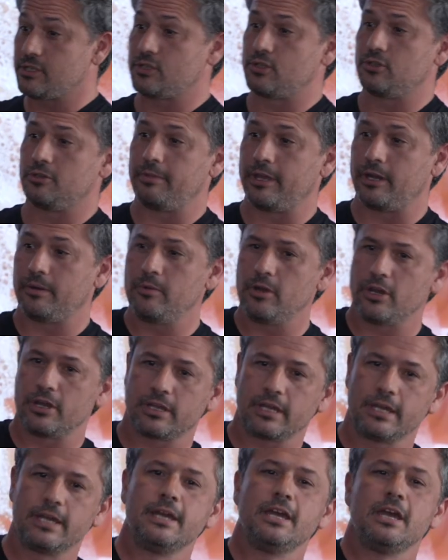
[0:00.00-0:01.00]
us to do better
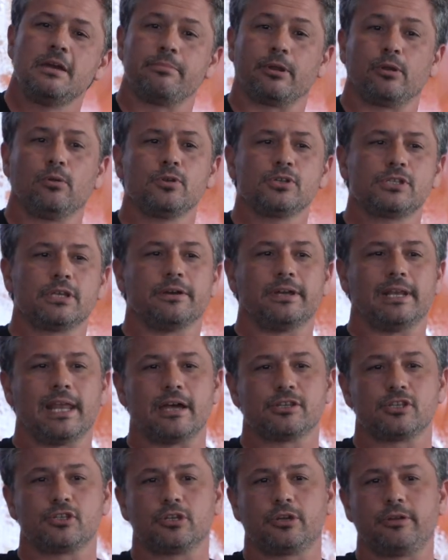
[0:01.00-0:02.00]
work, but also
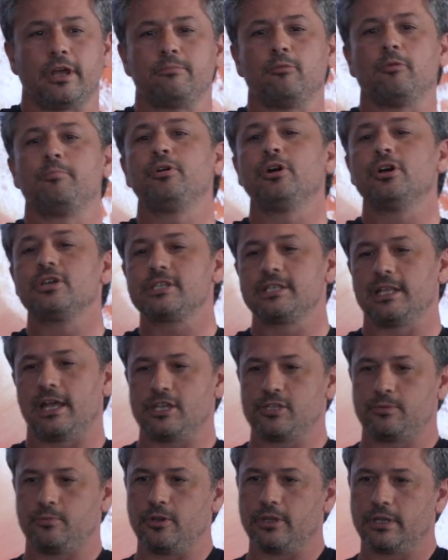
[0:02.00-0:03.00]
allows us to create more
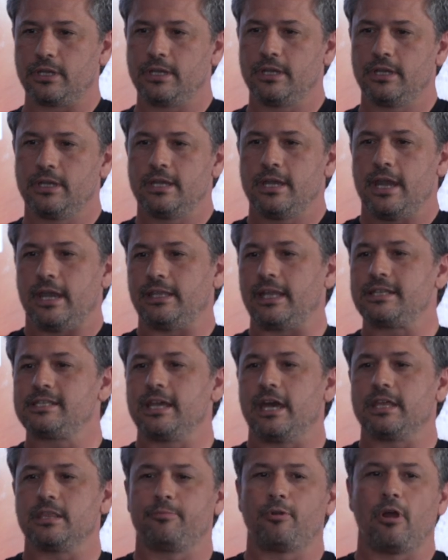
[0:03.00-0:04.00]
personalized work. And that's
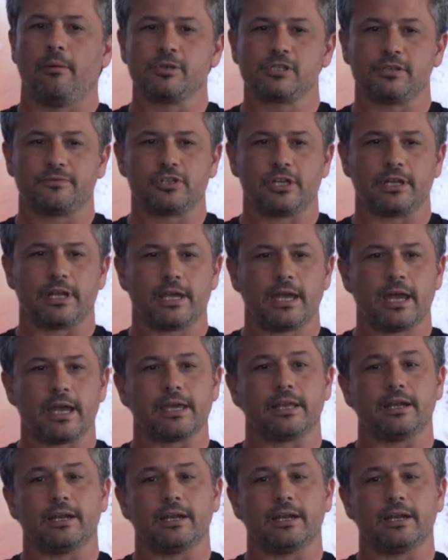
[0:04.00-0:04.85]
the other promise of GenAI. It